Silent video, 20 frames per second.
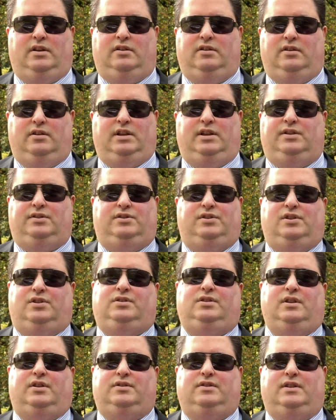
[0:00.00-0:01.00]
It just
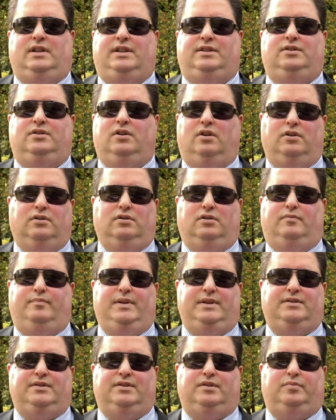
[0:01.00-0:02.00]
doesn't, that's not a good
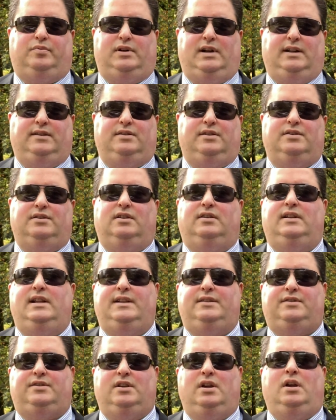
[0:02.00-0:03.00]
business practice
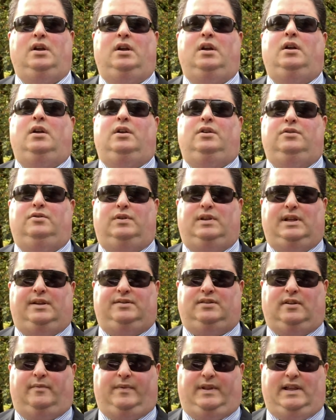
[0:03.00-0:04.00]
unless you get
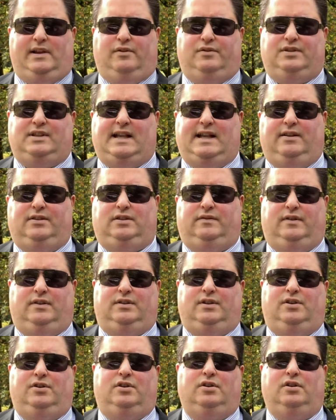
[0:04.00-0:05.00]
something else out of it that
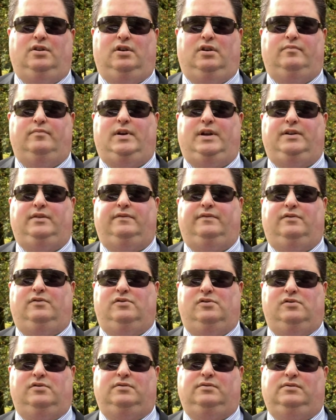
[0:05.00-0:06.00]
you can earn money for,